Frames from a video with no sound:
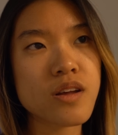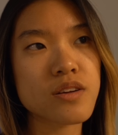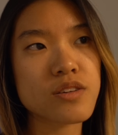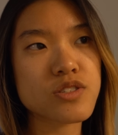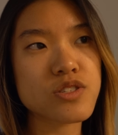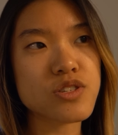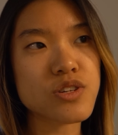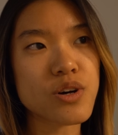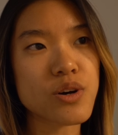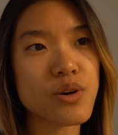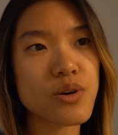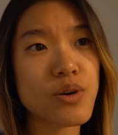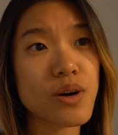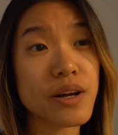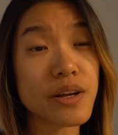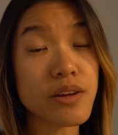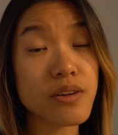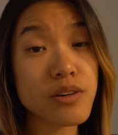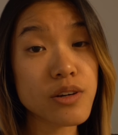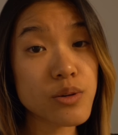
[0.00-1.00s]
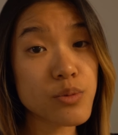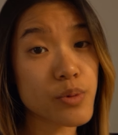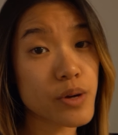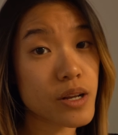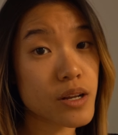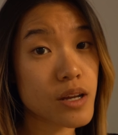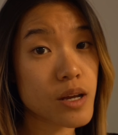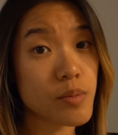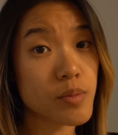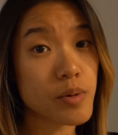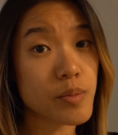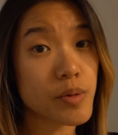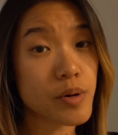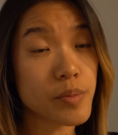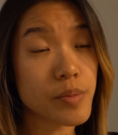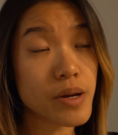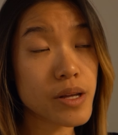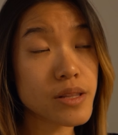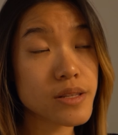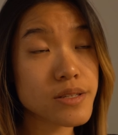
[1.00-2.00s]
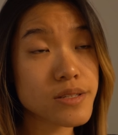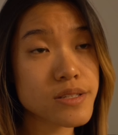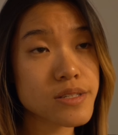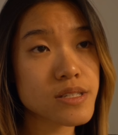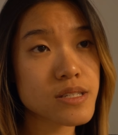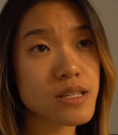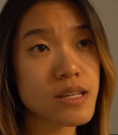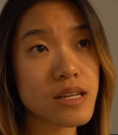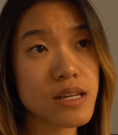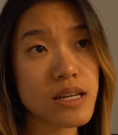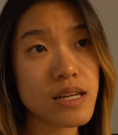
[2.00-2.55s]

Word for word: So I could wait a couple more months,